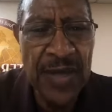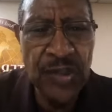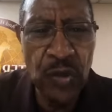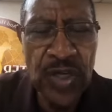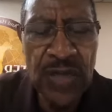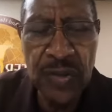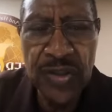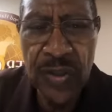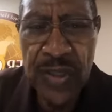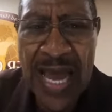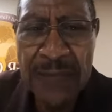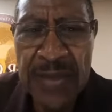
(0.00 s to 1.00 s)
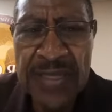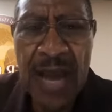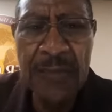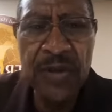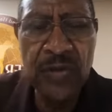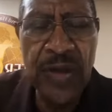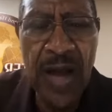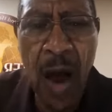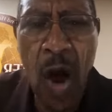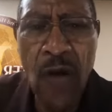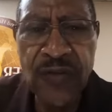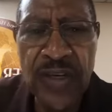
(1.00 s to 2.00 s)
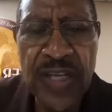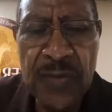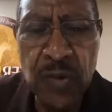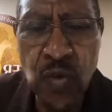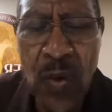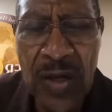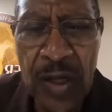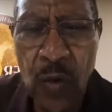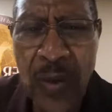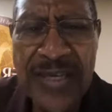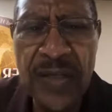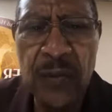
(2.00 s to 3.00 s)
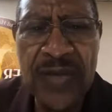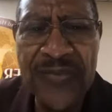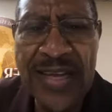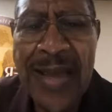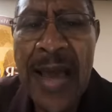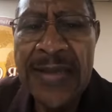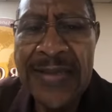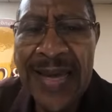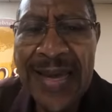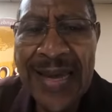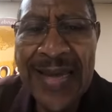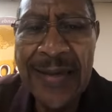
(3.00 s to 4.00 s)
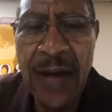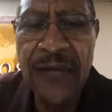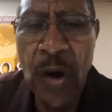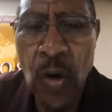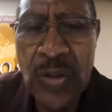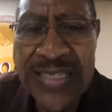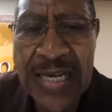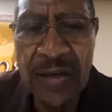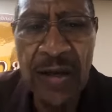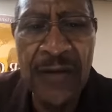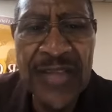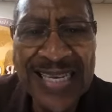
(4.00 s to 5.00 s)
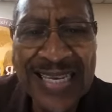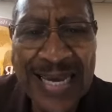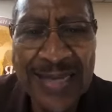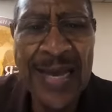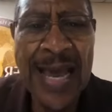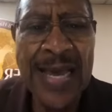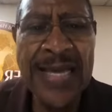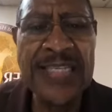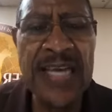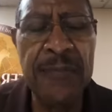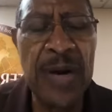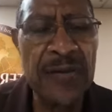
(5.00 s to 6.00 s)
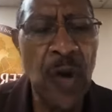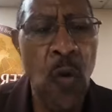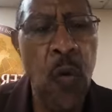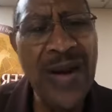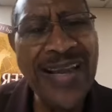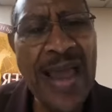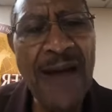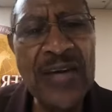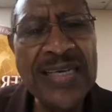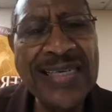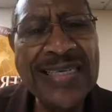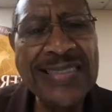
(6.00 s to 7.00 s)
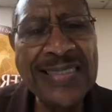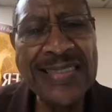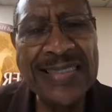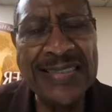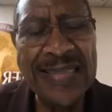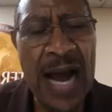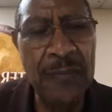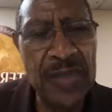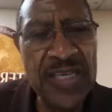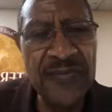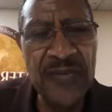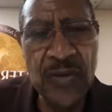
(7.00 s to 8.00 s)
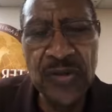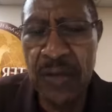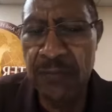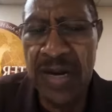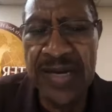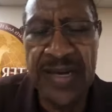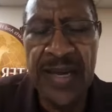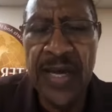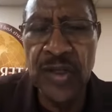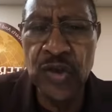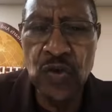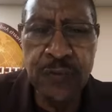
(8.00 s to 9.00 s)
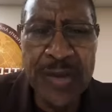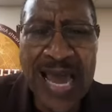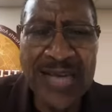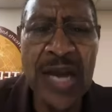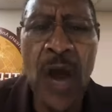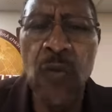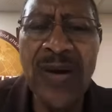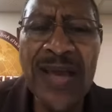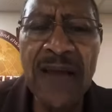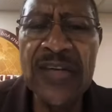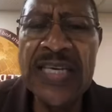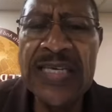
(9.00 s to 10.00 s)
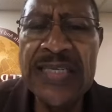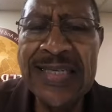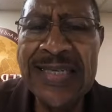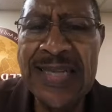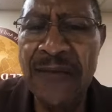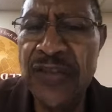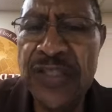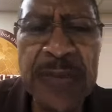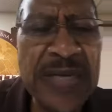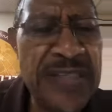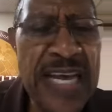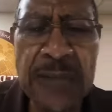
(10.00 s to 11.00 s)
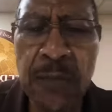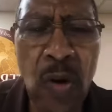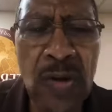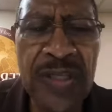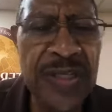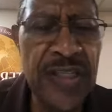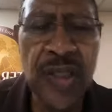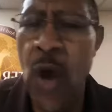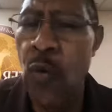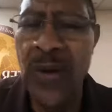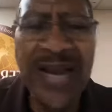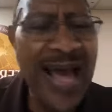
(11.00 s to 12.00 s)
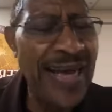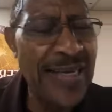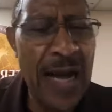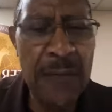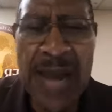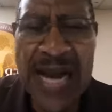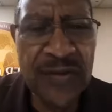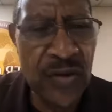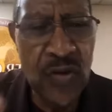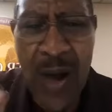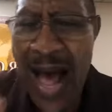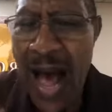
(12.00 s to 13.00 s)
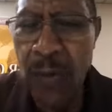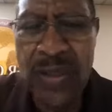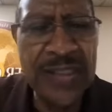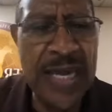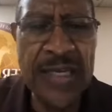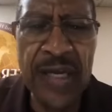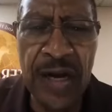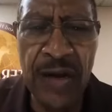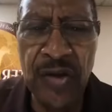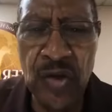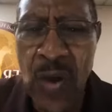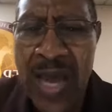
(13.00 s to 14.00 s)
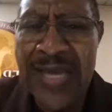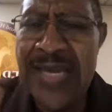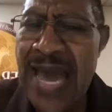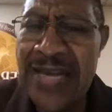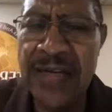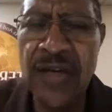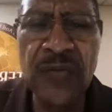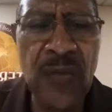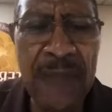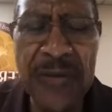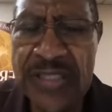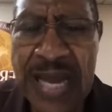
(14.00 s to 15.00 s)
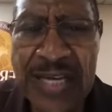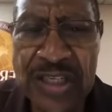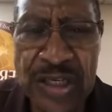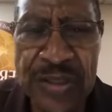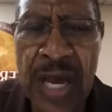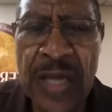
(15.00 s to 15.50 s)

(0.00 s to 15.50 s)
So had been coming through there often. He was well acquainted with the head of the hotel or the inn. He said, but whatever he need, I'm leaving you some money, 2 pence, whatever he need. If it's spent, take more than this. When I come back through, I will take care of you. He had a good reputation.